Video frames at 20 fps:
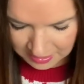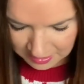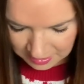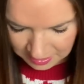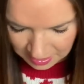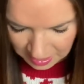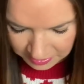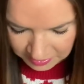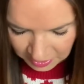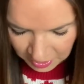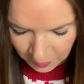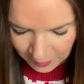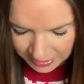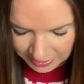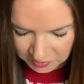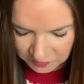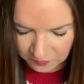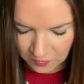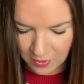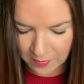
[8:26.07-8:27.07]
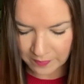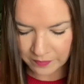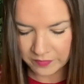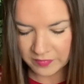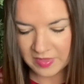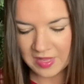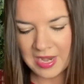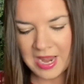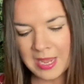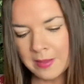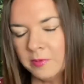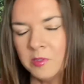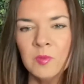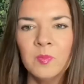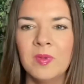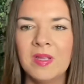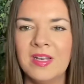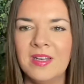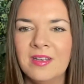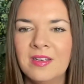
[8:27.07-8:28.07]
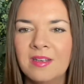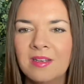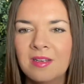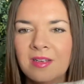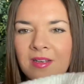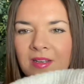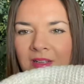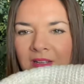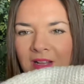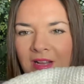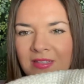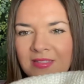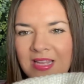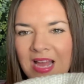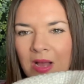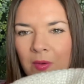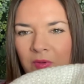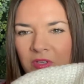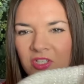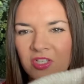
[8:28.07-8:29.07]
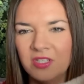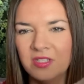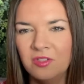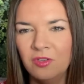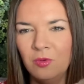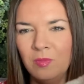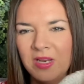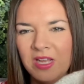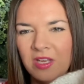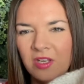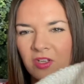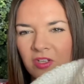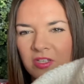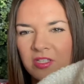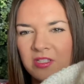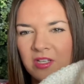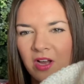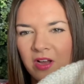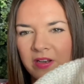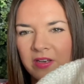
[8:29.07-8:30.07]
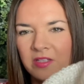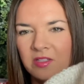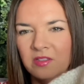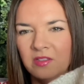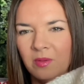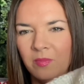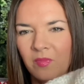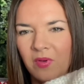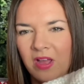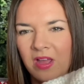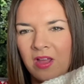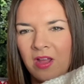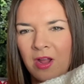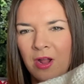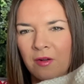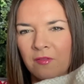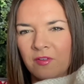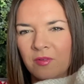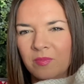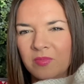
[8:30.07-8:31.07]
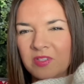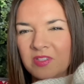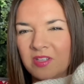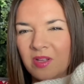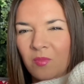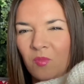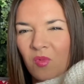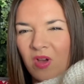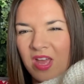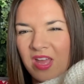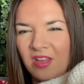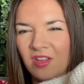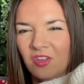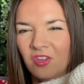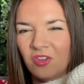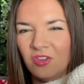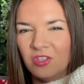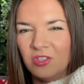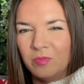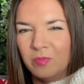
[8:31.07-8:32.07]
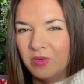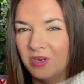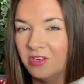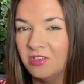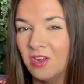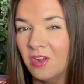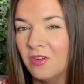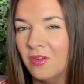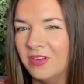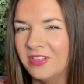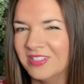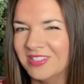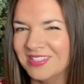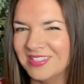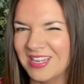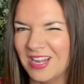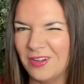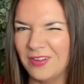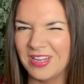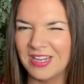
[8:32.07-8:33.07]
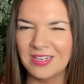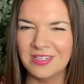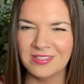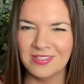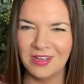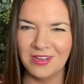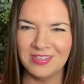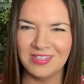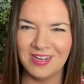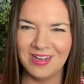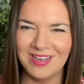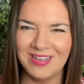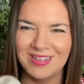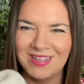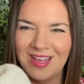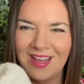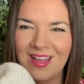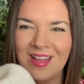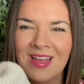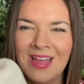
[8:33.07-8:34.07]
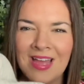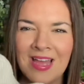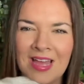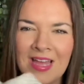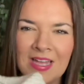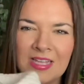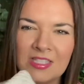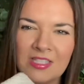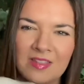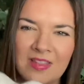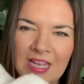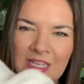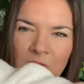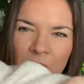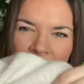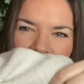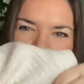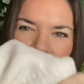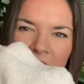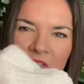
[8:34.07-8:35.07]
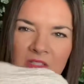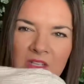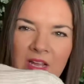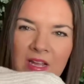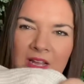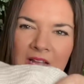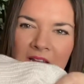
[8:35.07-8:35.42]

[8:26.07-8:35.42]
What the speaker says: I don't know where it's from. The label's been cut out, which is normally a good sign. It's somewhere from somewhere good, but I don't know. It doesn't say on the inside either. So that's what it looks like.